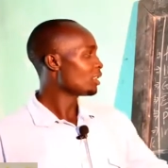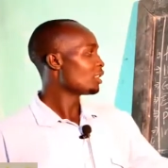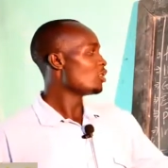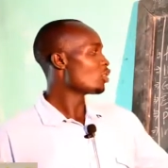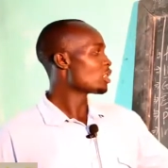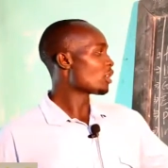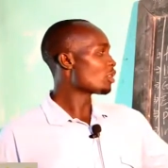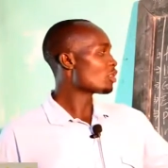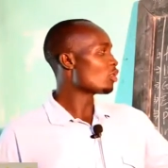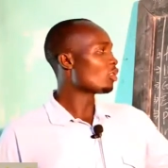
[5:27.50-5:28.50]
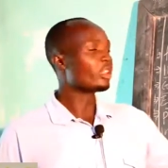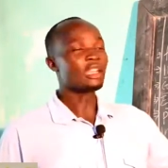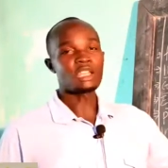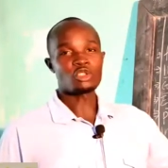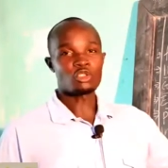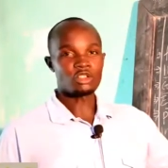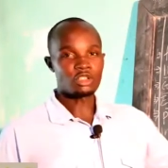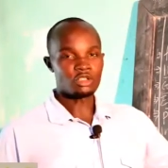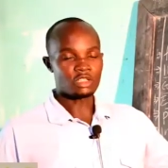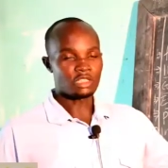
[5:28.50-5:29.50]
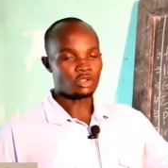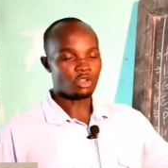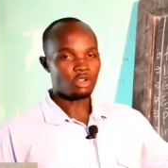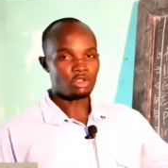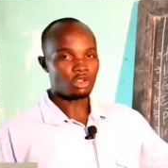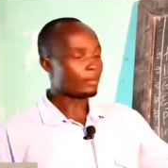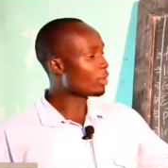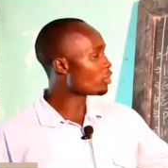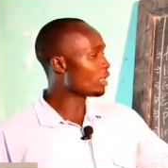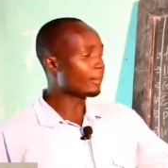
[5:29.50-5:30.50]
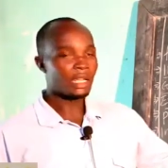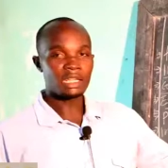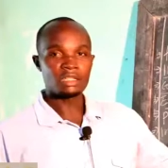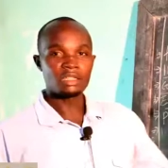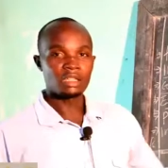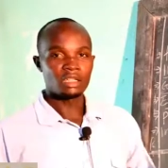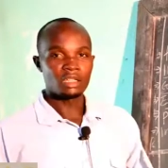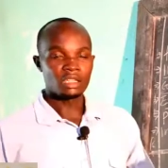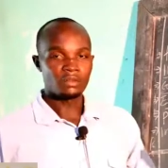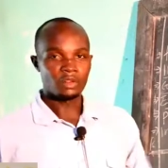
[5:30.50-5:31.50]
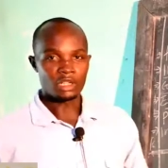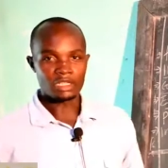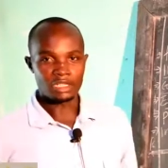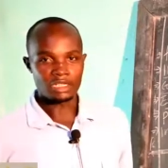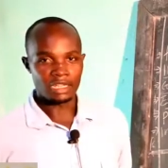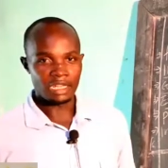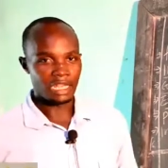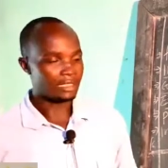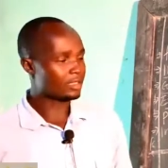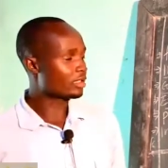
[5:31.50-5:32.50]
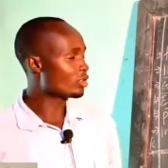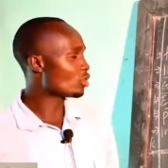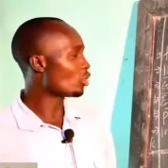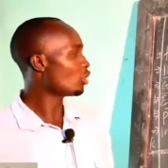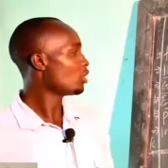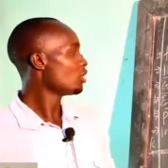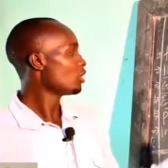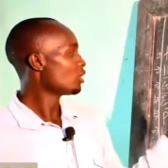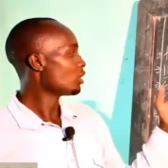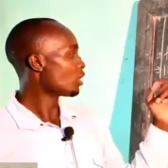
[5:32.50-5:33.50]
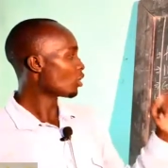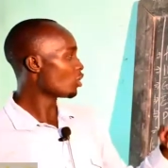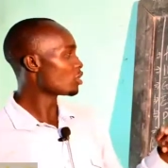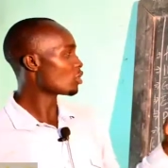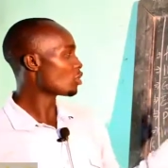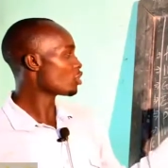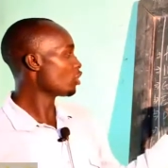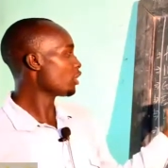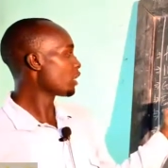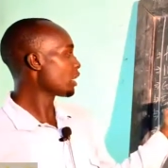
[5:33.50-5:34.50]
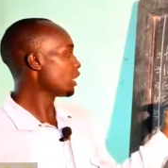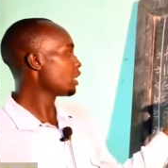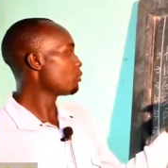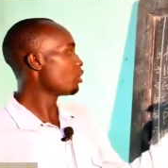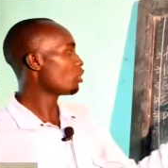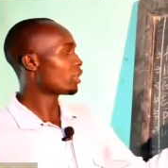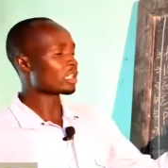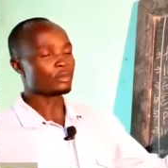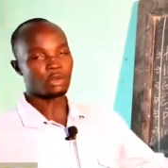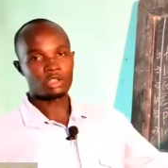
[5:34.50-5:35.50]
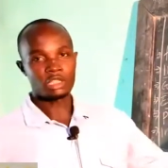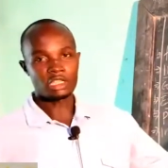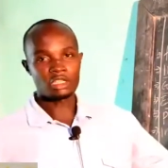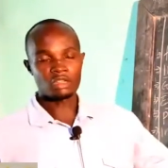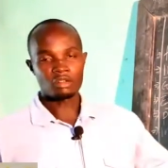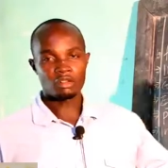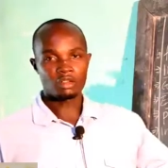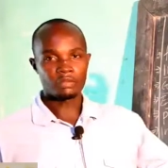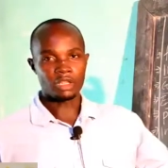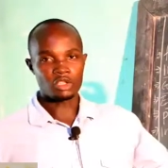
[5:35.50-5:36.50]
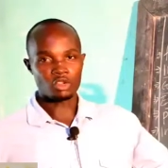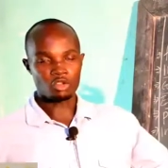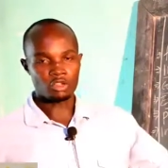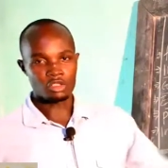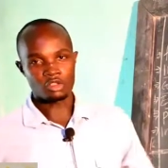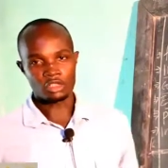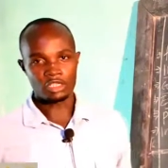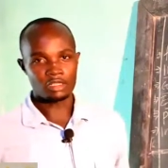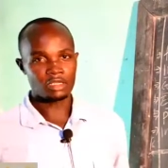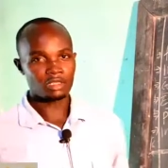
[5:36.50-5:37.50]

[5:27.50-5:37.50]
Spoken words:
Those are what we call the natural resources. Talk also about lumbering in forested areas. So roads also enable exploitation of natural resources